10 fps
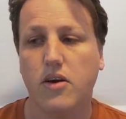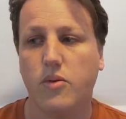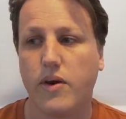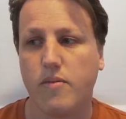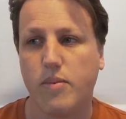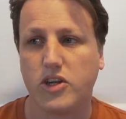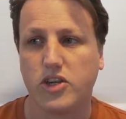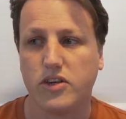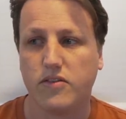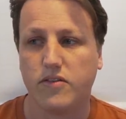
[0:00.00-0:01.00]
We have a
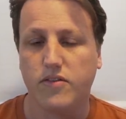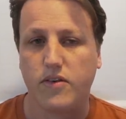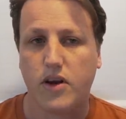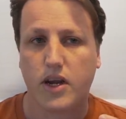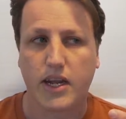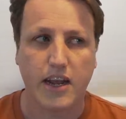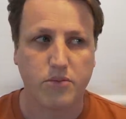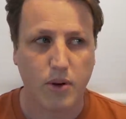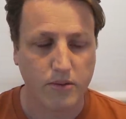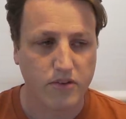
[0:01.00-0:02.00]
bunch of gas
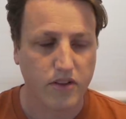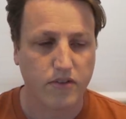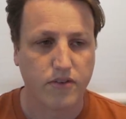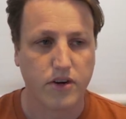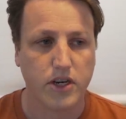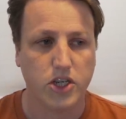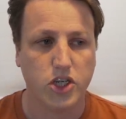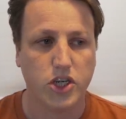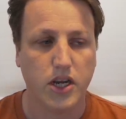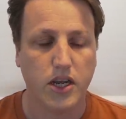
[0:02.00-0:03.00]
pipes for the
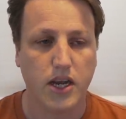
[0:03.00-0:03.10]
fridge.